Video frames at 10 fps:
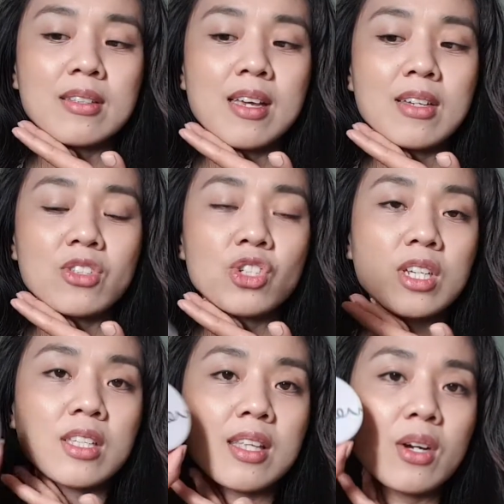yeah,
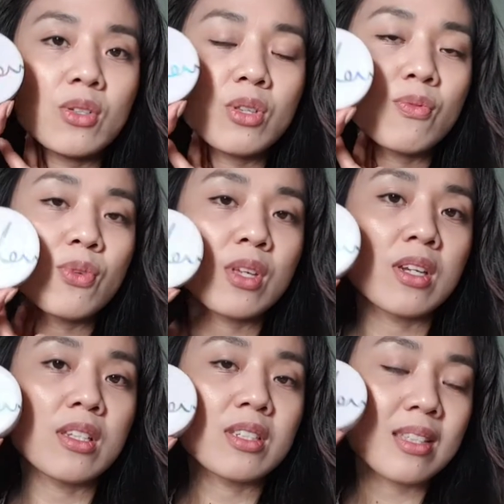check it out if you
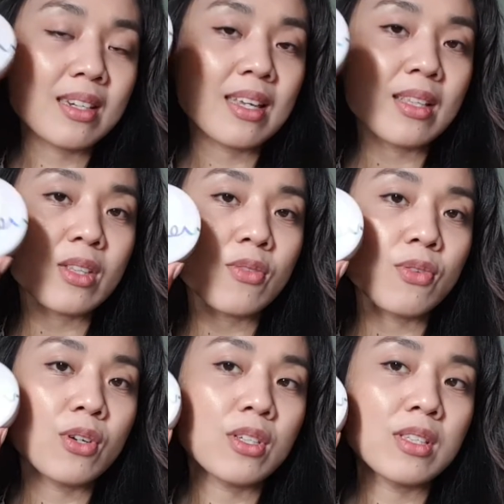can still get it
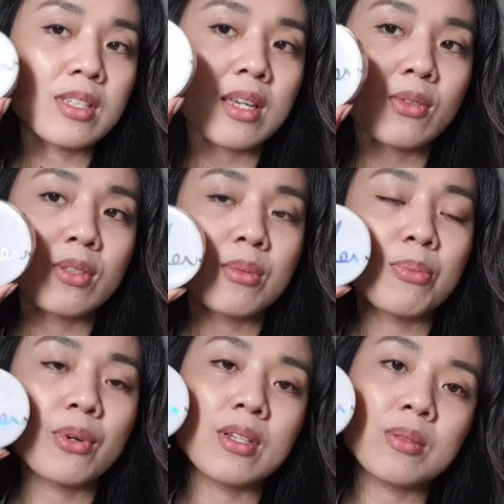for a
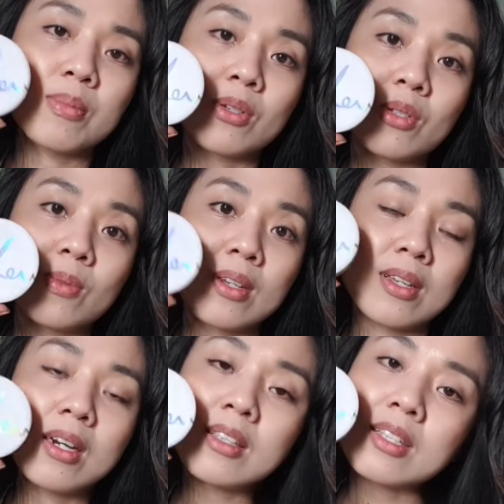discounted price. Because when I
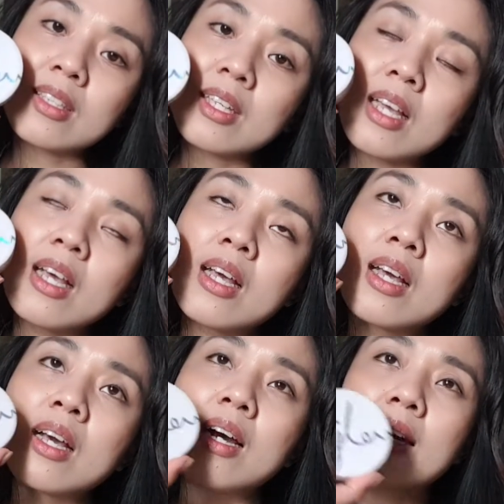got
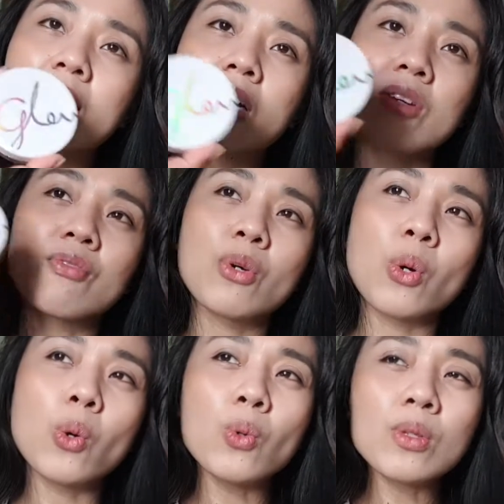it for
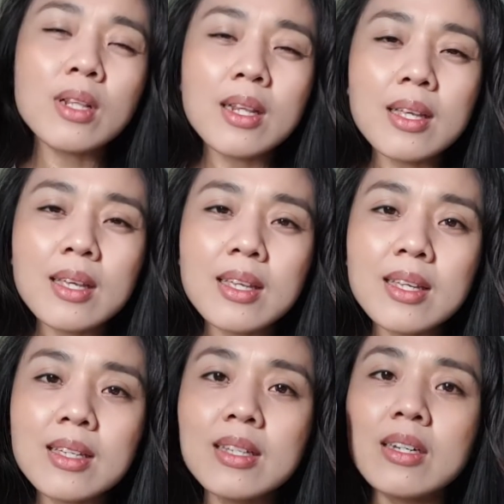
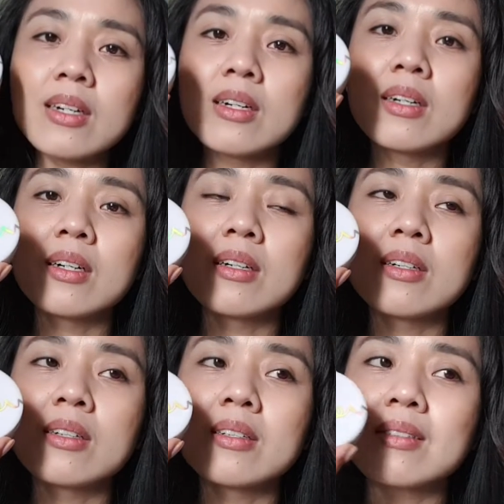only
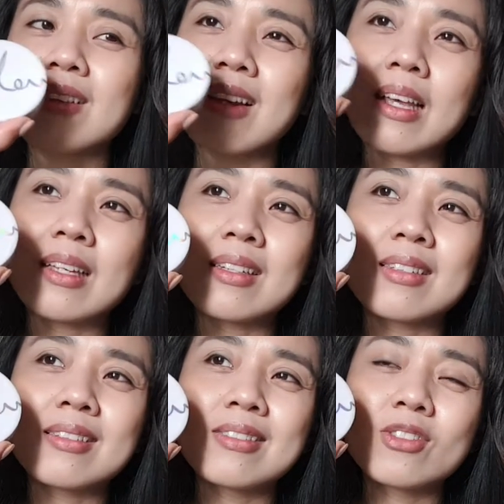like
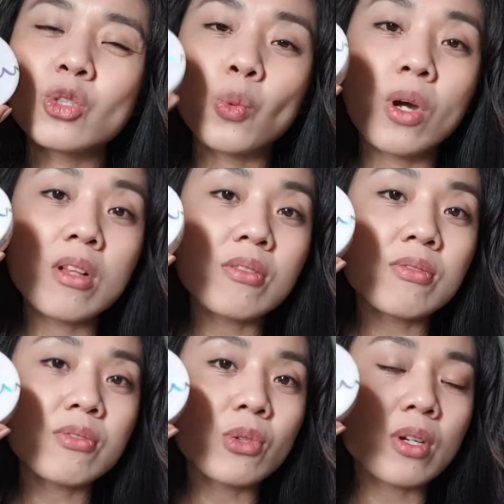$12
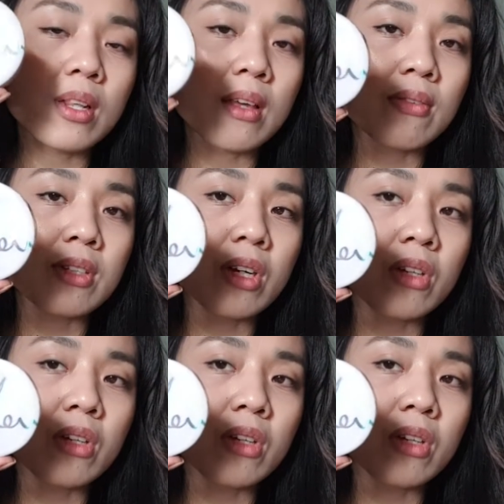or $11.